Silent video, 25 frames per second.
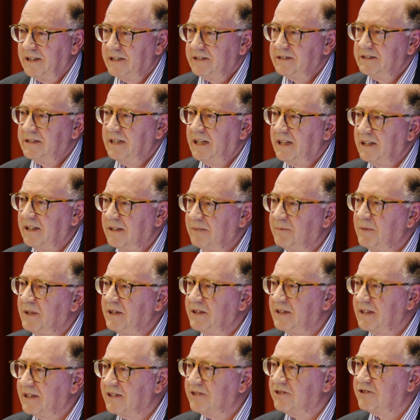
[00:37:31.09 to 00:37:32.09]
Isn't that the
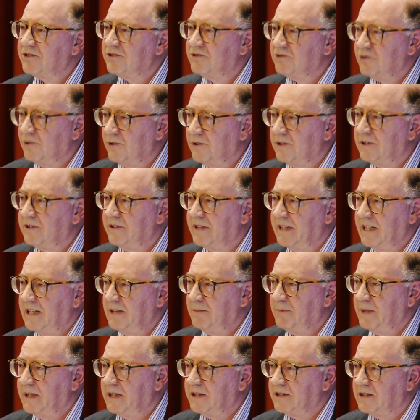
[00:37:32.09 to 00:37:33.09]
most extraordinary
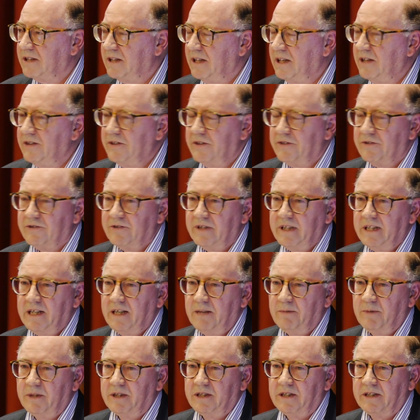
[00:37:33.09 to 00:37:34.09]
image? And those three
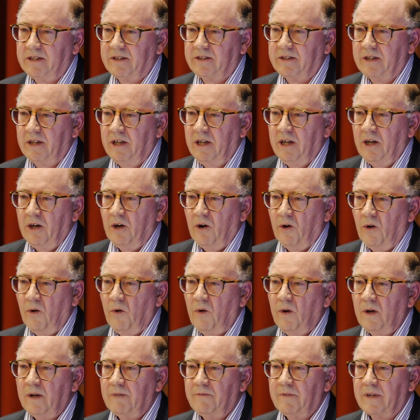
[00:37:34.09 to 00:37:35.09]
images,
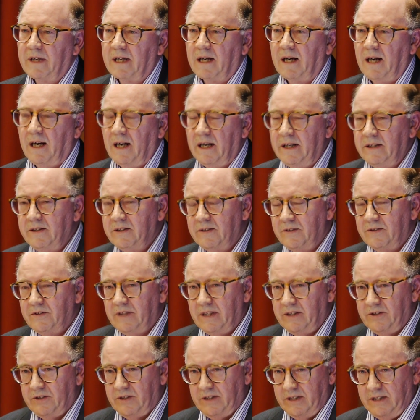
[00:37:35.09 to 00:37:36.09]
all of the kinds of
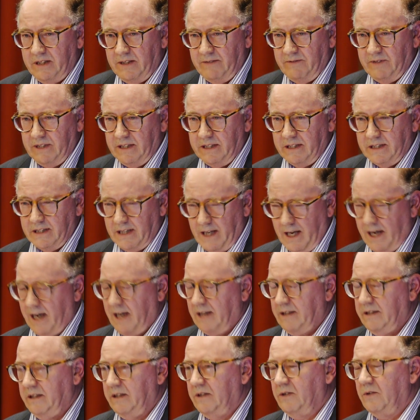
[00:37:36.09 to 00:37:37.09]
sensitivity,
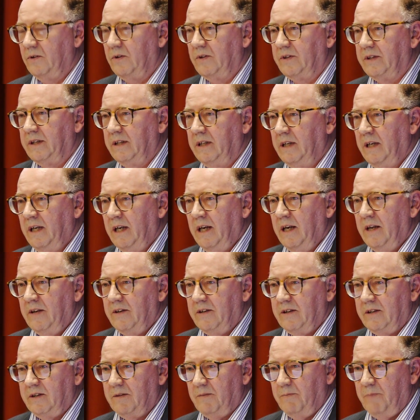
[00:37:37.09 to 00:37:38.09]
tact, he calls it,
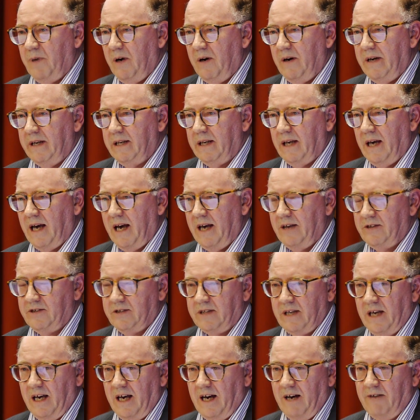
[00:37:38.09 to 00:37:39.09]
that a poet has
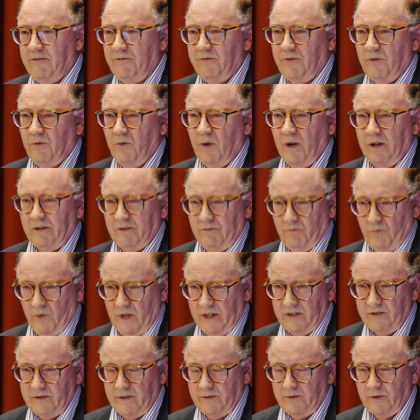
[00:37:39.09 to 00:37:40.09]
to have for what
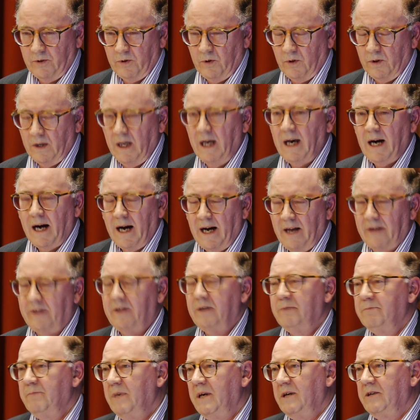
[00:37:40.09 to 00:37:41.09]
Wordsworth would call
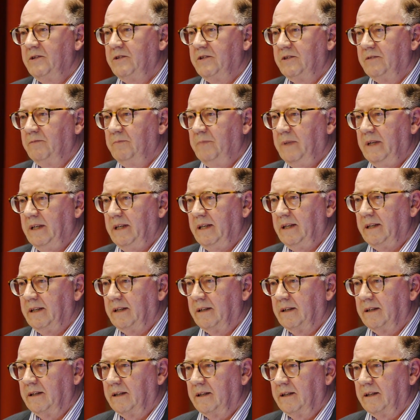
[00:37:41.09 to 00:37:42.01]
other modes of being.